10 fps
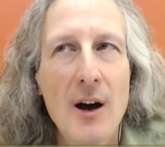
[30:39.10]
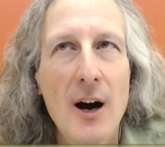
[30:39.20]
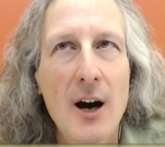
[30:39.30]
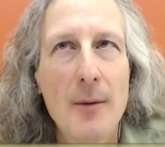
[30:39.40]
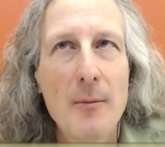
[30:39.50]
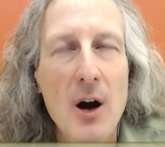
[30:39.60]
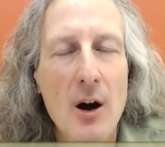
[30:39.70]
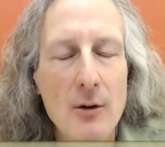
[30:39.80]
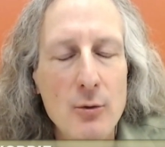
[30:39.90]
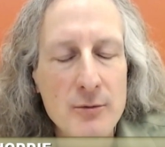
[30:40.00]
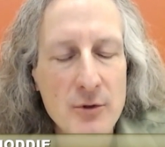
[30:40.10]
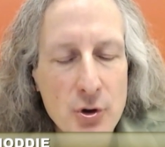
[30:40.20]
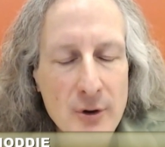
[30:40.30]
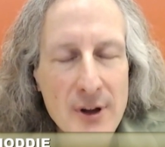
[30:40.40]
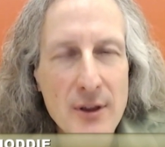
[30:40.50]
um, are
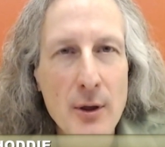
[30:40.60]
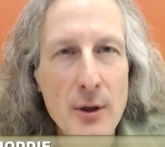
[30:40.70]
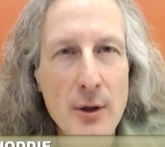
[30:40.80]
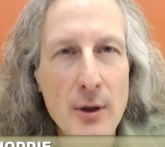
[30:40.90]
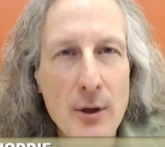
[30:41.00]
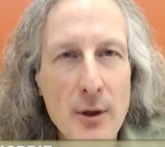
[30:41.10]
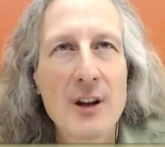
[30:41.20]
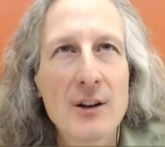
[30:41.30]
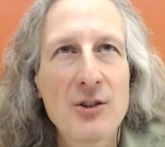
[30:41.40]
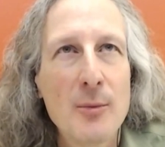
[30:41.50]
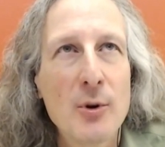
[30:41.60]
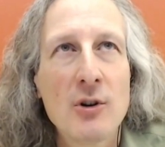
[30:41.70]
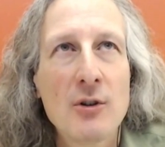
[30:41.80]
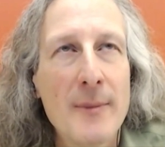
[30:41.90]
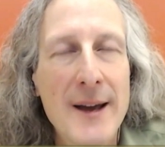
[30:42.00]
doing the things that a
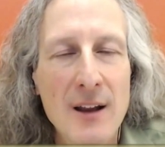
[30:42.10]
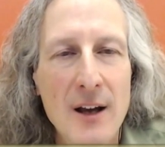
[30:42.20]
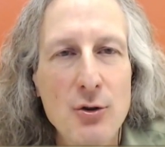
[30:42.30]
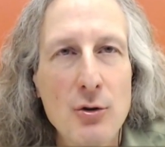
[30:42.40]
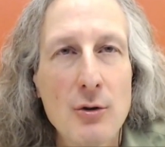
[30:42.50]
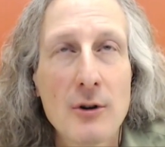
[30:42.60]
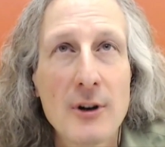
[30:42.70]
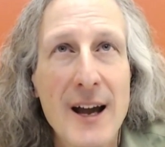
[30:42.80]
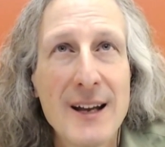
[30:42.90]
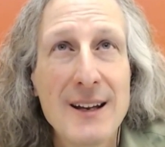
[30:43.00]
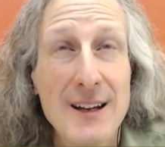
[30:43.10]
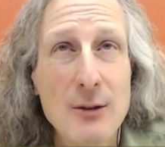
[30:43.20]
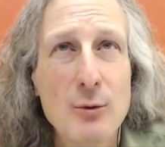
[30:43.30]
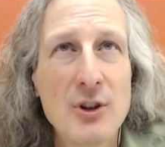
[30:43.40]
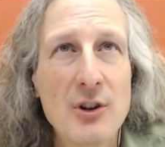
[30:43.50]
typical command line tool or an IDE
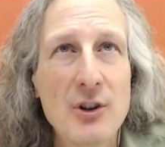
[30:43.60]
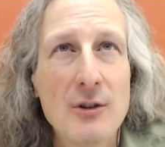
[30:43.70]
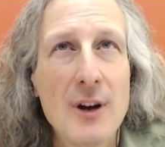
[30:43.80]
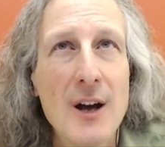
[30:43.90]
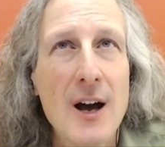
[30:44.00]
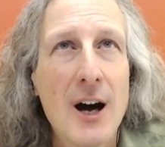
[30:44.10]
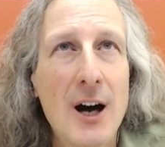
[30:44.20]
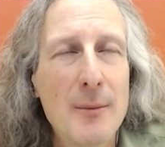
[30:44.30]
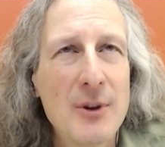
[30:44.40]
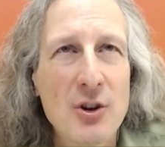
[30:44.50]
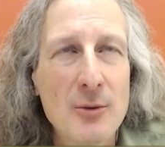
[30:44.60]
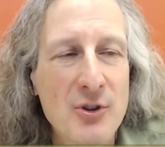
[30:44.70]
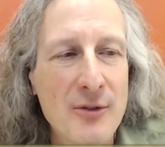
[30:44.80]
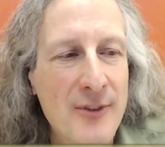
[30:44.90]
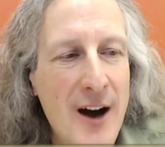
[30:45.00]
would do um, in terms
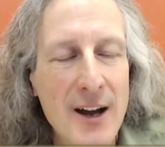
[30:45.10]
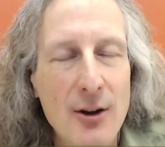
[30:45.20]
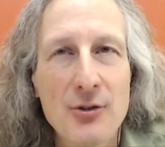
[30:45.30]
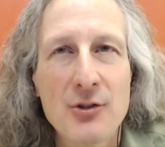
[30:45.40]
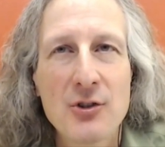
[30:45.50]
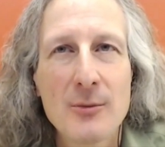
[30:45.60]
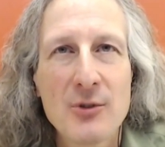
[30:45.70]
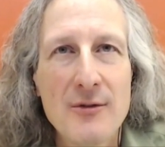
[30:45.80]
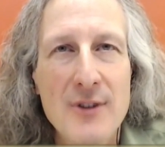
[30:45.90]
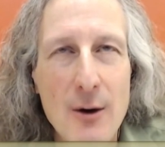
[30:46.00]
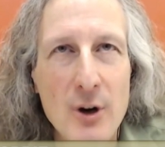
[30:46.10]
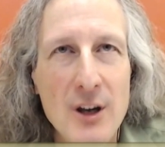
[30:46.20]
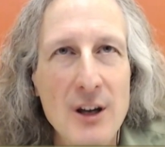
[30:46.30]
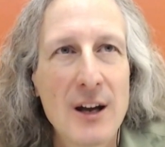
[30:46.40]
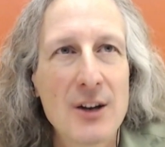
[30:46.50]
of files, in terms of network
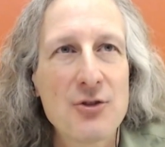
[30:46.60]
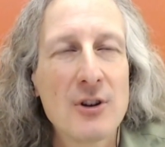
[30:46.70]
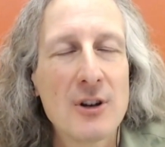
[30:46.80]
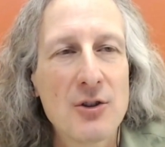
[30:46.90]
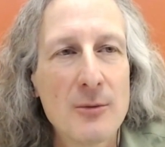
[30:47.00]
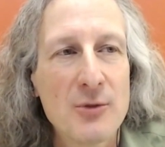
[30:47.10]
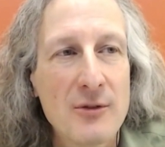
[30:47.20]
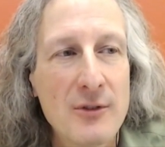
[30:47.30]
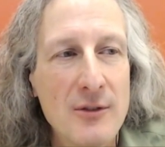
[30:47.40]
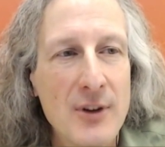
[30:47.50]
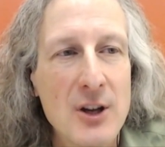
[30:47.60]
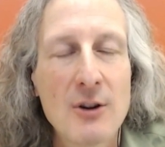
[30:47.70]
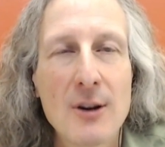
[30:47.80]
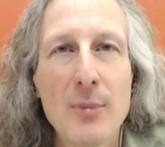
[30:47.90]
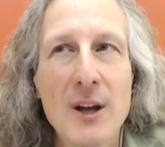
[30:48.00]
connection, in terms of
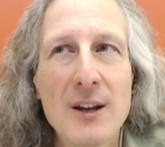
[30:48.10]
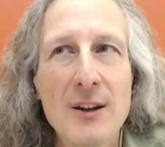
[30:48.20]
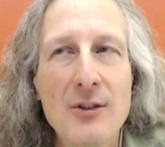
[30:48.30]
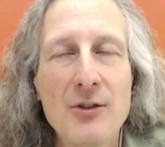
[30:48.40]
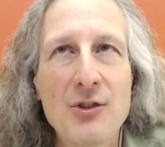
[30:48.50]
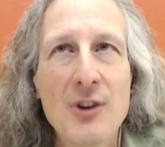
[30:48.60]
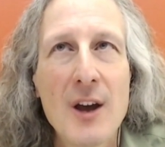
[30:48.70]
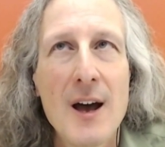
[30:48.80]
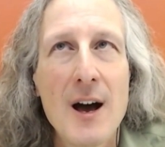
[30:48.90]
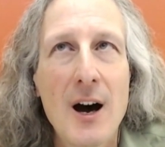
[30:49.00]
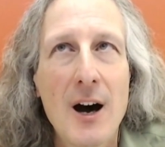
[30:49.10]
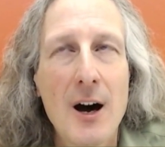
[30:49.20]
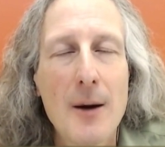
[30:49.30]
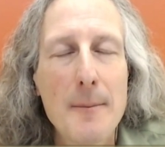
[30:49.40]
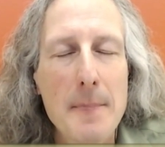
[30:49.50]
configuring pins,
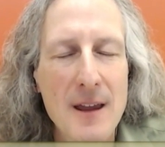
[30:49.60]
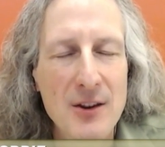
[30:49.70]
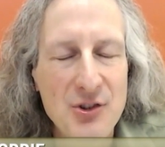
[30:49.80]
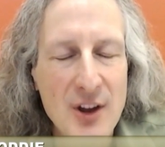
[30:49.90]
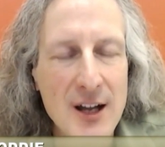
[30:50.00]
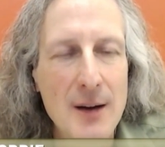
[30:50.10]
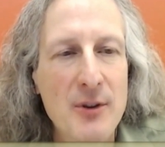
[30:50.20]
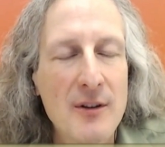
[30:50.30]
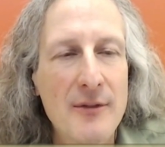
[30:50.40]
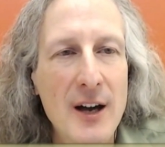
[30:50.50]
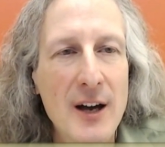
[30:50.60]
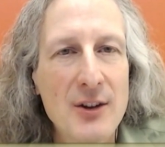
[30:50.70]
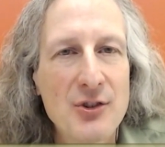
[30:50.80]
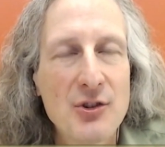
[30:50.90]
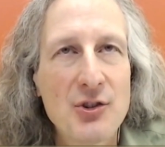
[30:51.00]
um, and setting up the
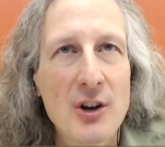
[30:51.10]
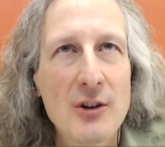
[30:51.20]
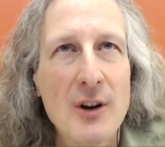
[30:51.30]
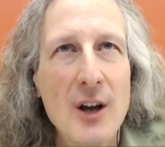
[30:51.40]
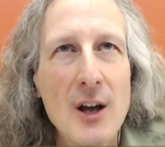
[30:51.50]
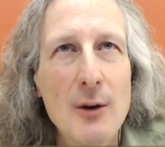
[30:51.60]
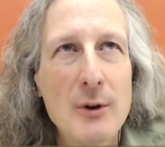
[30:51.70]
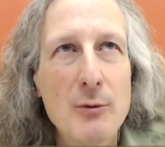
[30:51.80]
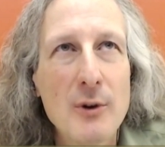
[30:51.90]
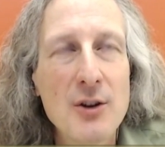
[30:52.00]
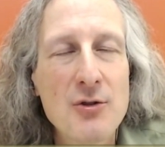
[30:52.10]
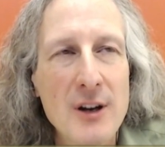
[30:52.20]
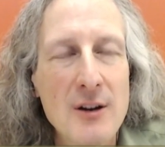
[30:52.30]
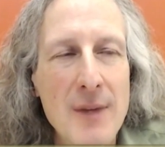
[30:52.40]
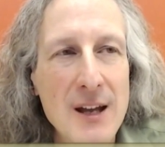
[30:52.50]
device. And so we really
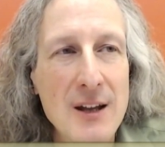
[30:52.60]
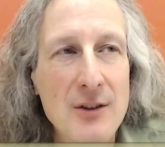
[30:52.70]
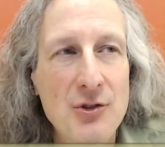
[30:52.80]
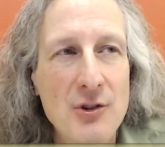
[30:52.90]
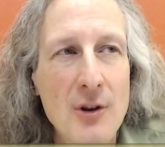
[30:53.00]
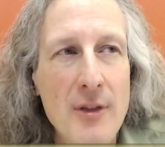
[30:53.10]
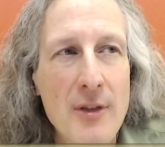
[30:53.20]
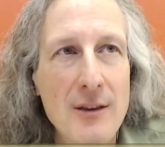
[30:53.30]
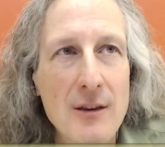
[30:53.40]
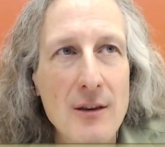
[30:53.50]
tried to make it so that